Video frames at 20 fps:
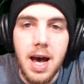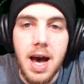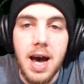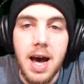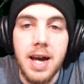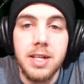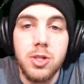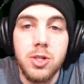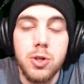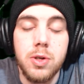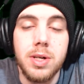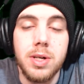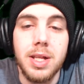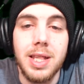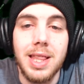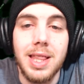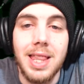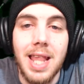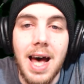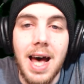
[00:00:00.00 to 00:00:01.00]
I took
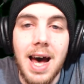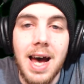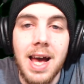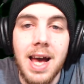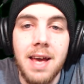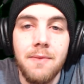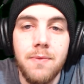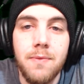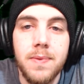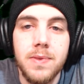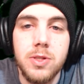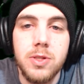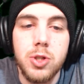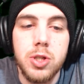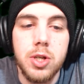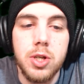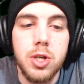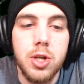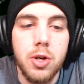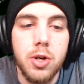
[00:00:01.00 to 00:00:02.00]
live
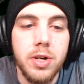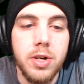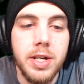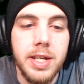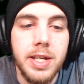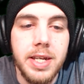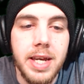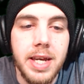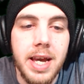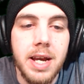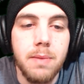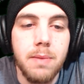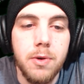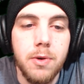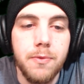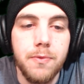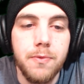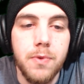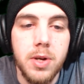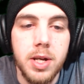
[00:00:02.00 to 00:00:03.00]
security
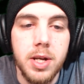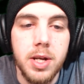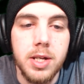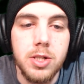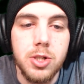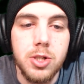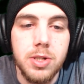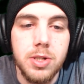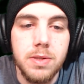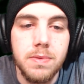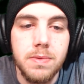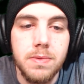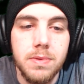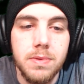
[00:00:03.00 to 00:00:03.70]
camera footage.